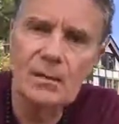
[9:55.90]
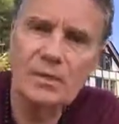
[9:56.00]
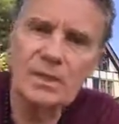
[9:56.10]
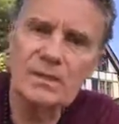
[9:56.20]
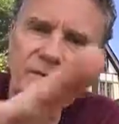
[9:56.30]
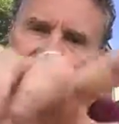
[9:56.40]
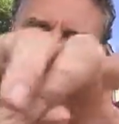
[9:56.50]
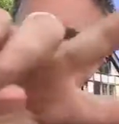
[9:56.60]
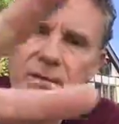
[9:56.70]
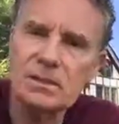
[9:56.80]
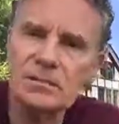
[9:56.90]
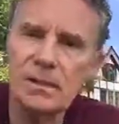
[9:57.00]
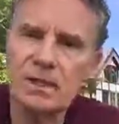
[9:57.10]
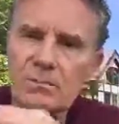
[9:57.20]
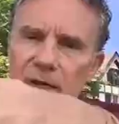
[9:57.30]
Peace, love, and happiness. This is
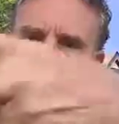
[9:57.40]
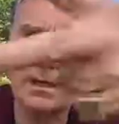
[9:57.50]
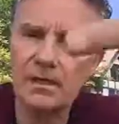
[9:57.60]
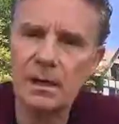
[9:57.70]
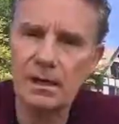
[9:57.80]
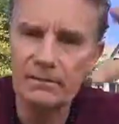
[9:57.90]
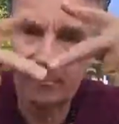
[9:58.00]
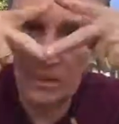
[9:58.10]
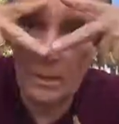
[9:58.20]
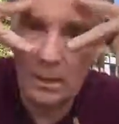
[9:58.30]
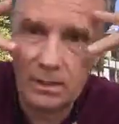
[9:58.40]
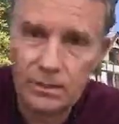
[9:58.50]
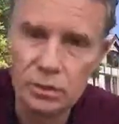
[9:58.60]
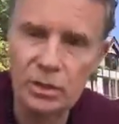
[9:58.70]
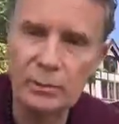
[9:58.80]
Magic Brad signing off. Be well.
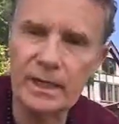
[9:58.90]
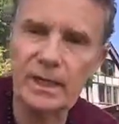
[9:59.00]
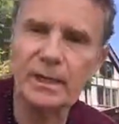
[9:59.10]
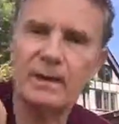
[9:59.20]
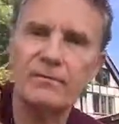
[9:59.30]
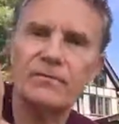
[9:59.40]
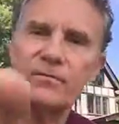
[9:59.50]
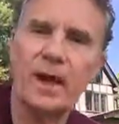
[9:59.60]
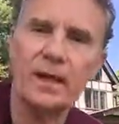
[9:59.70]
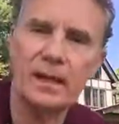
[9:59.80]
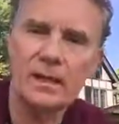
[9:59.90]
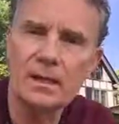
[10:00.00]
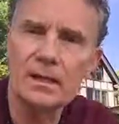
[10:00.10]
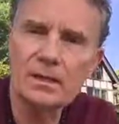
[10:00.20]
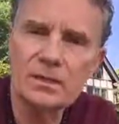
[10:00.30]
Enjoy the weekend. Have a good Friday.
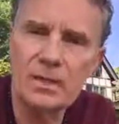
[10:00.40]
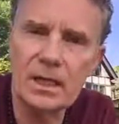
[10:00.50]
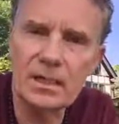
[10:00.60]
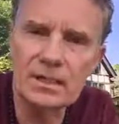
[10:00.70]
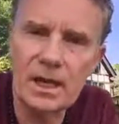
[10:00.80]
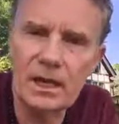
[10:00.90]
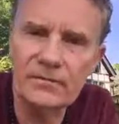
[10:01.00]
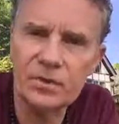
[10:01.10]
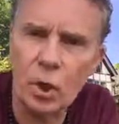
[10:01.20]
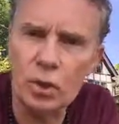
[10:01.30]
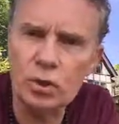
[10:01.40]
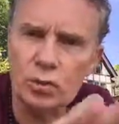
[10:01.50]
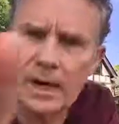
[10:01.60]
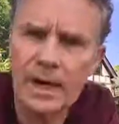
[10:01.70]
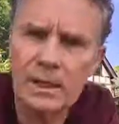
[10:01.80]
Stay safe. Don't
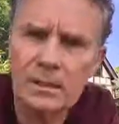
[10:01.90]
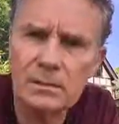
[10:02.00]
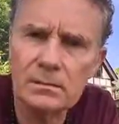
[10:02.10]
drink.